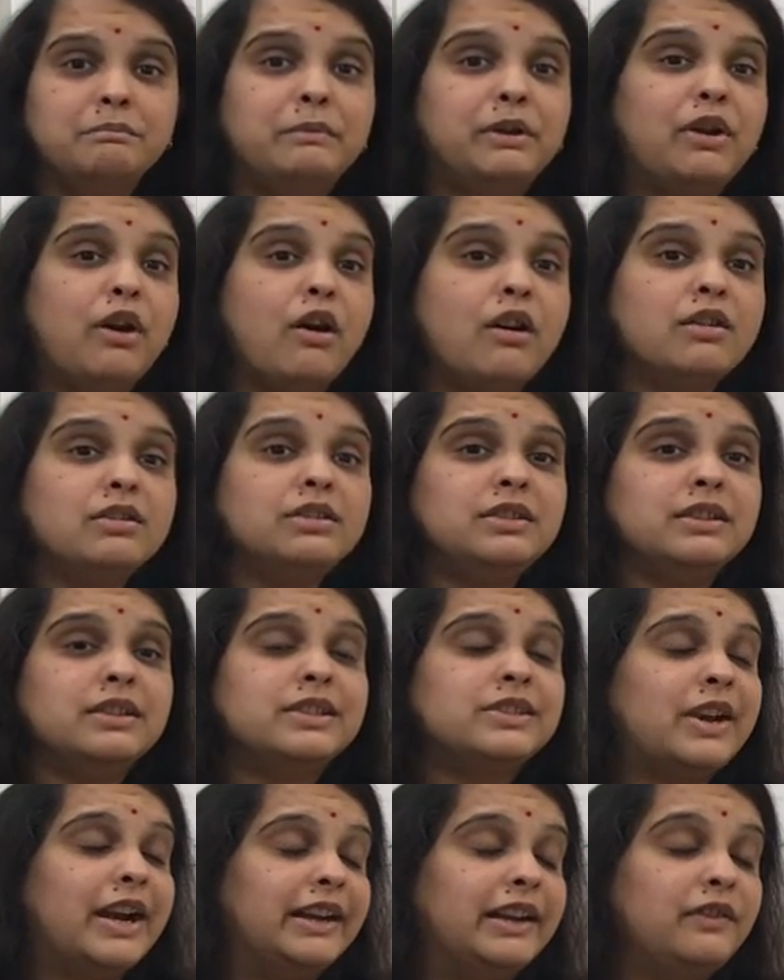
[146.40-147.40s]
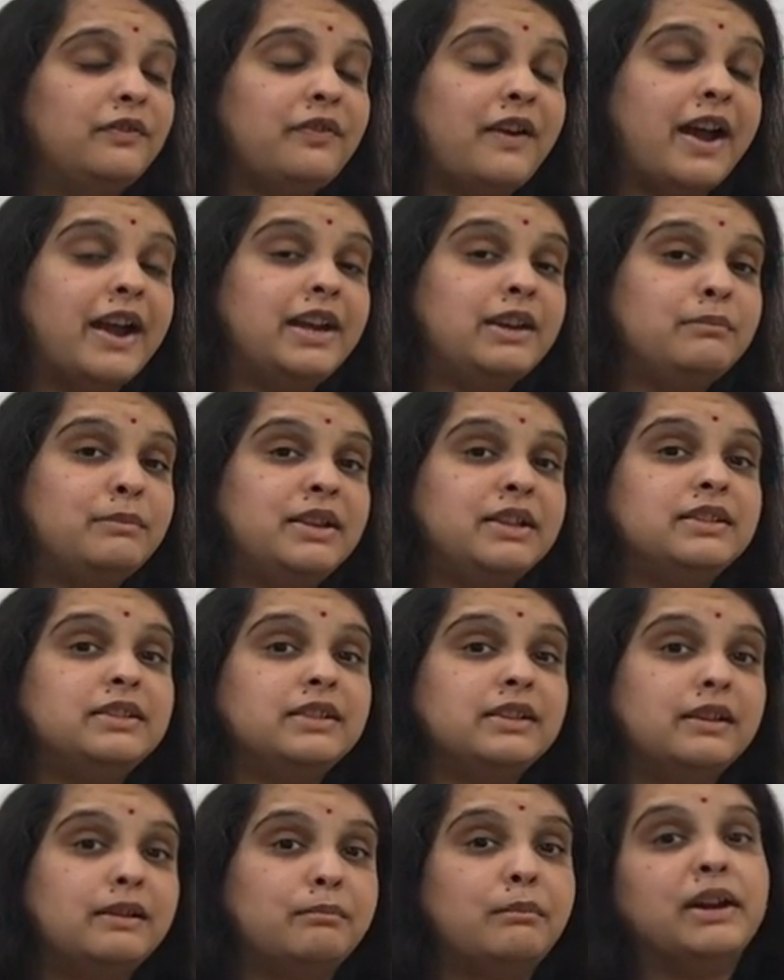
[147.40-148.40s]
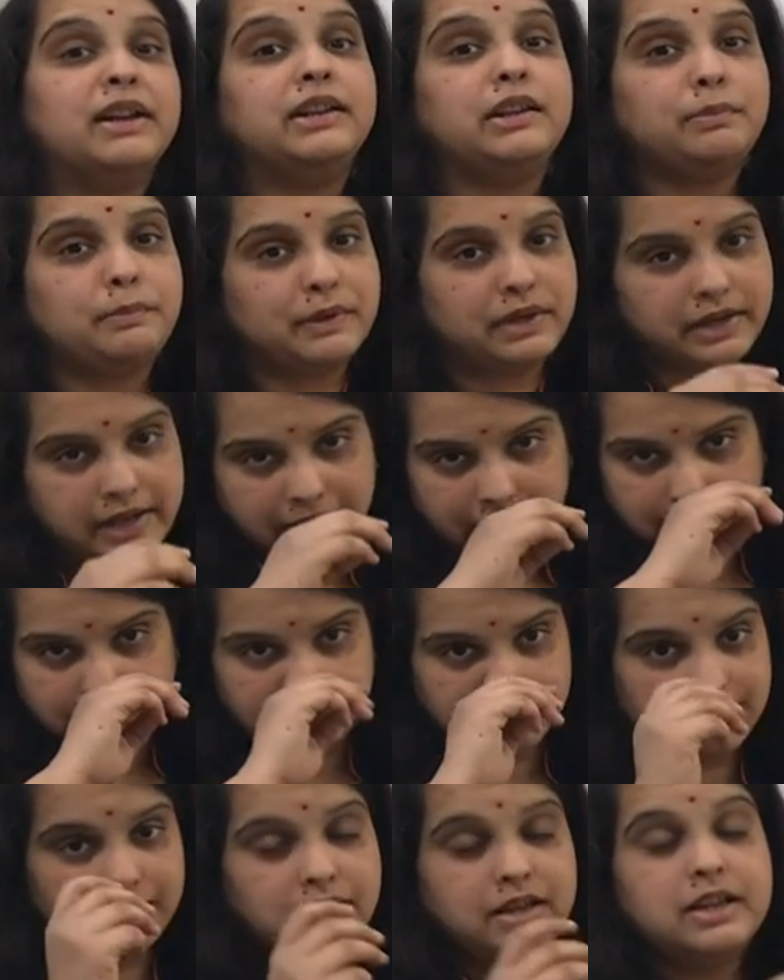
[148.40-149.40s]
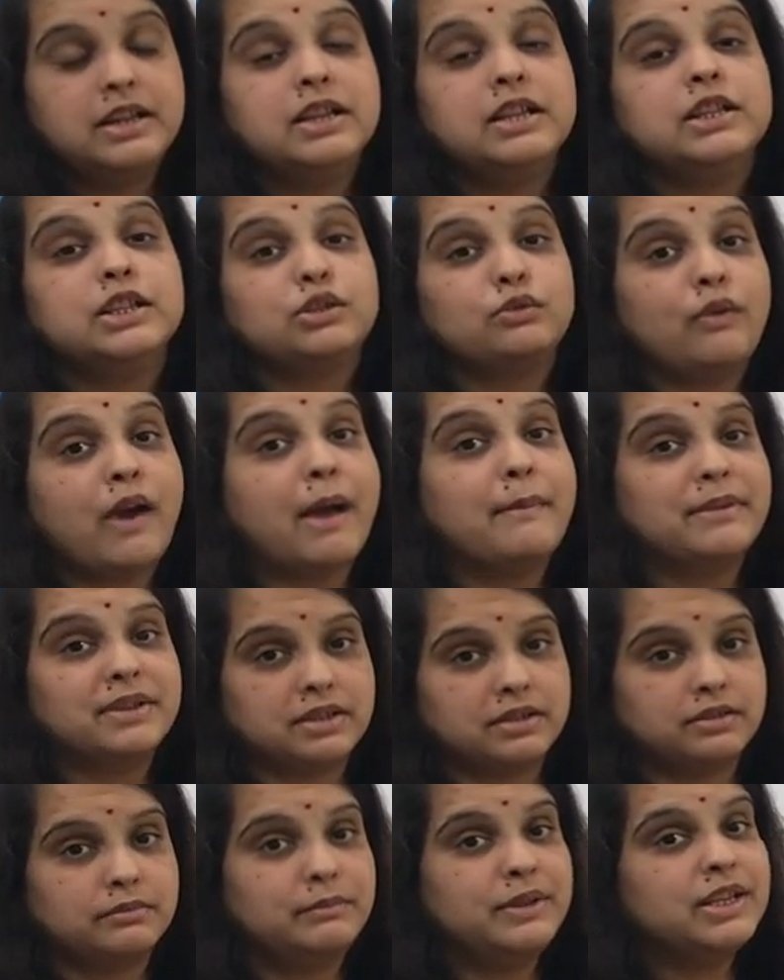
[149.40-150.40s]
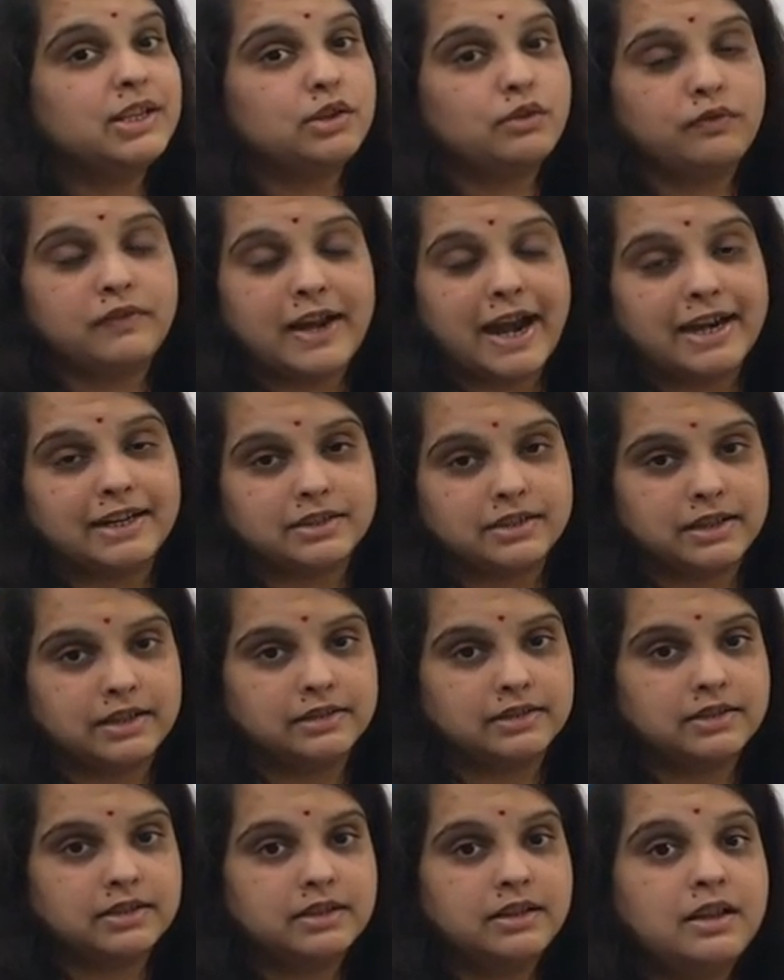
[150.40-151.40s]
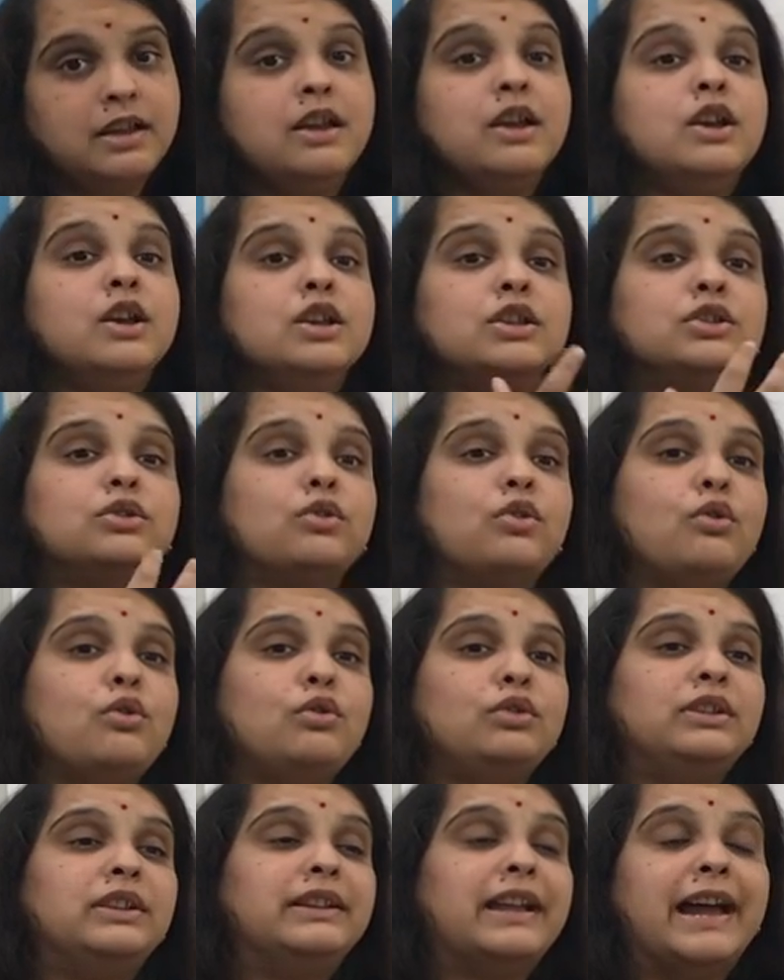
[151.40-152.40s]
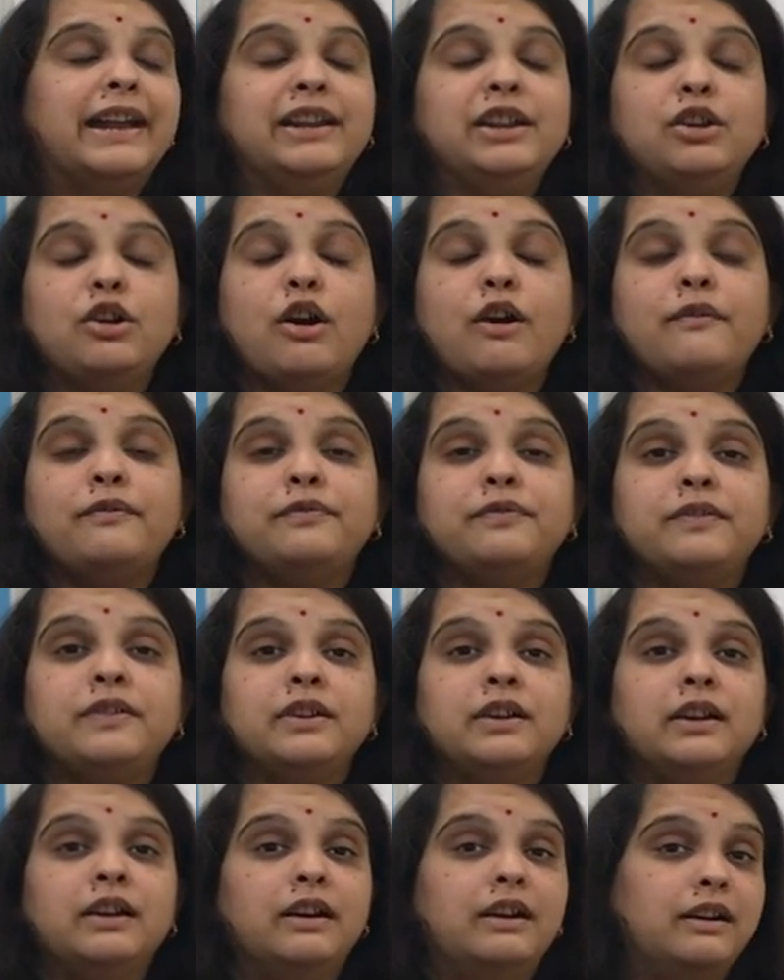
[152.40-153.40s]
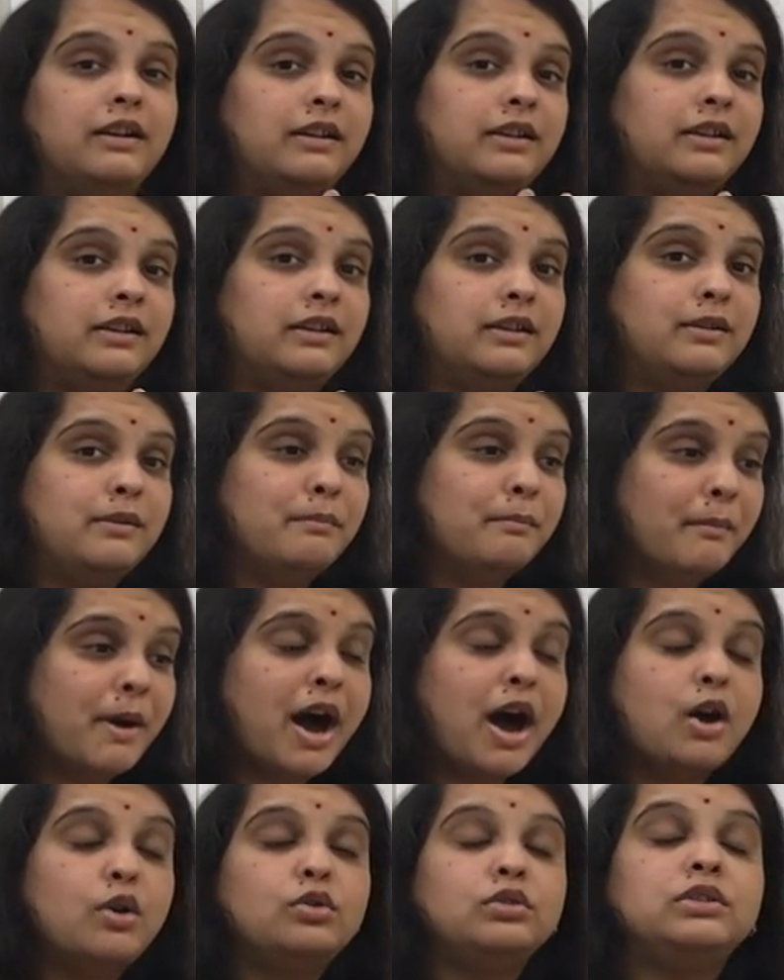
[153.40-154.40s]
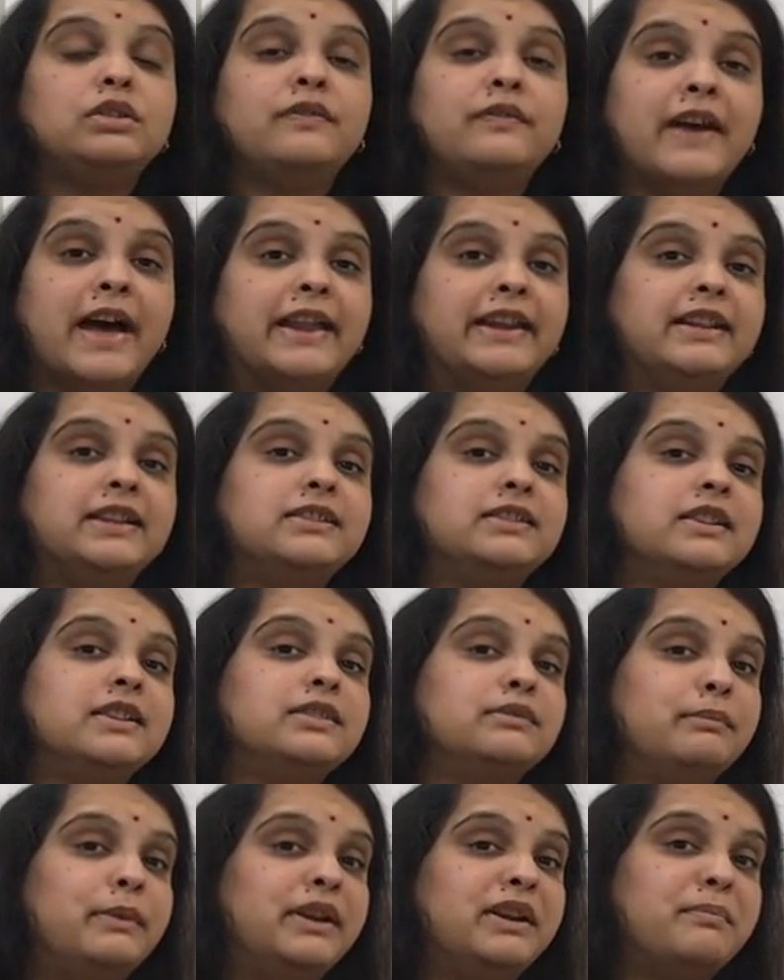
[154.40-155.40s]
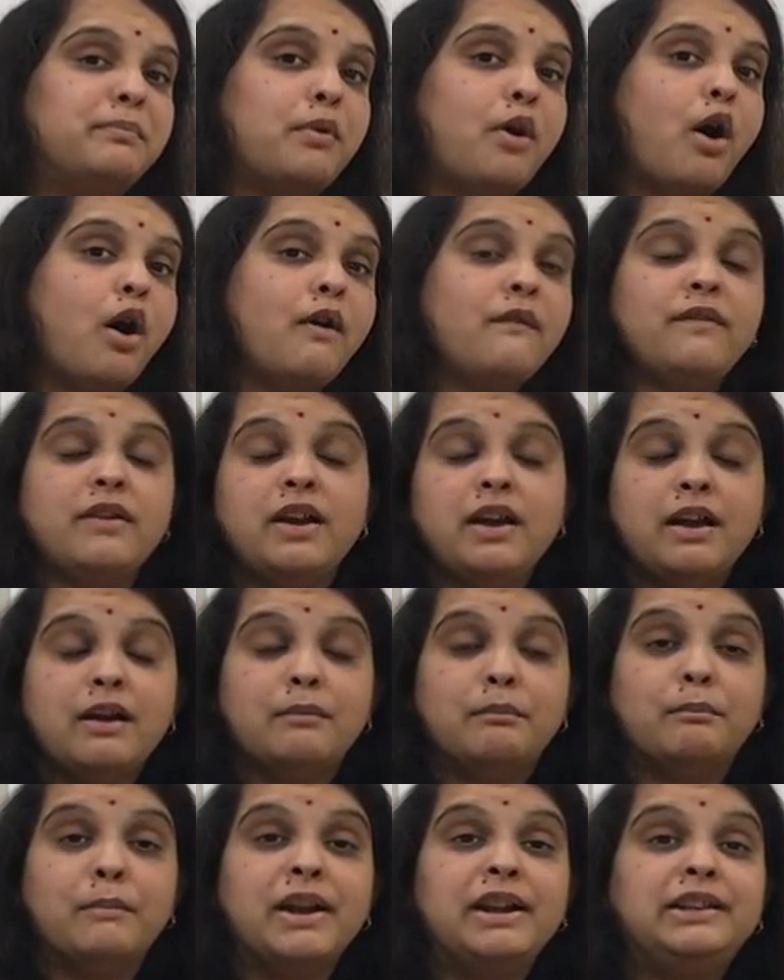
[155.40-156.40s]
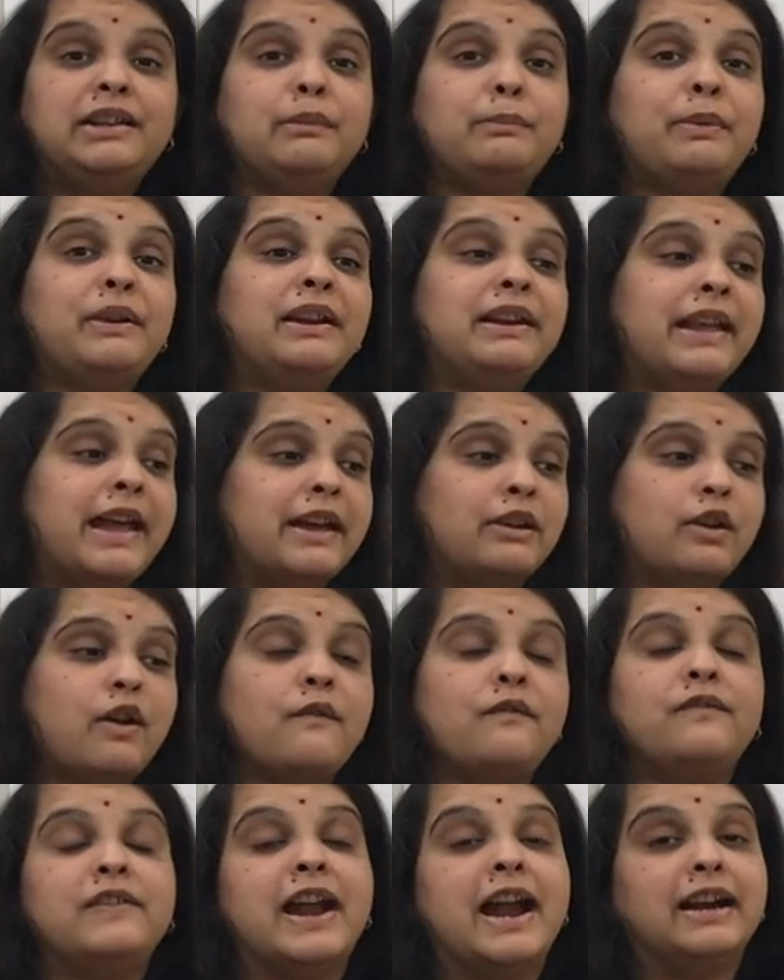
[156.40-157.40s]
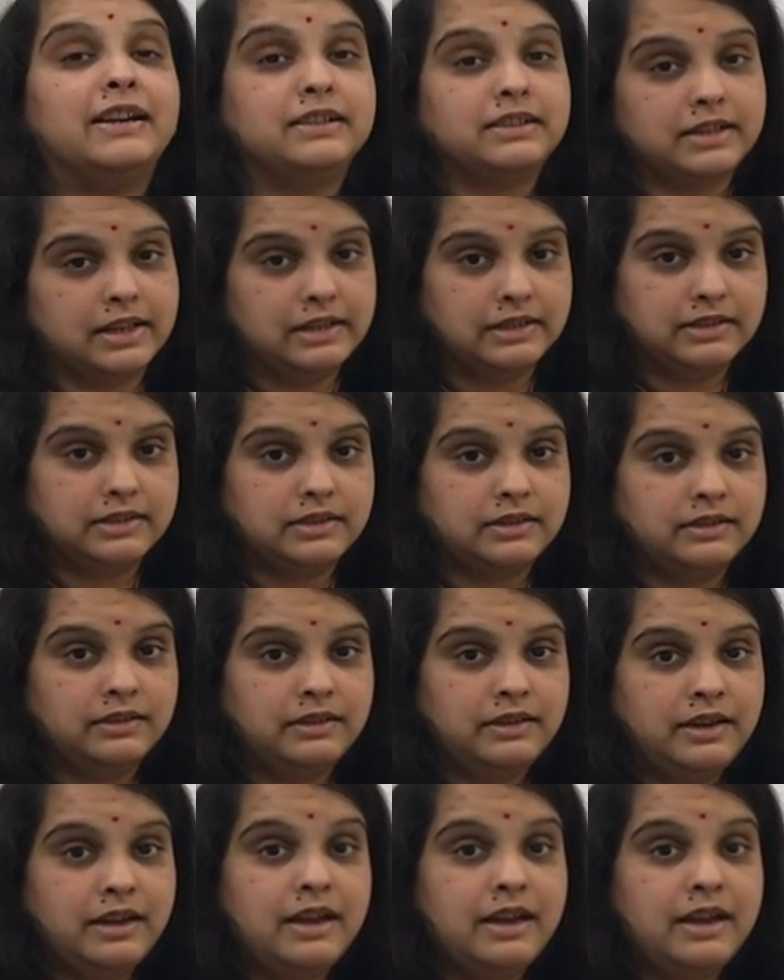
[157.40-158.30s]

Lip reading: Because stratified means multiple layers, squamous means flat cells. So the lining of mouth pharynx is made up of multiple layer of flat cells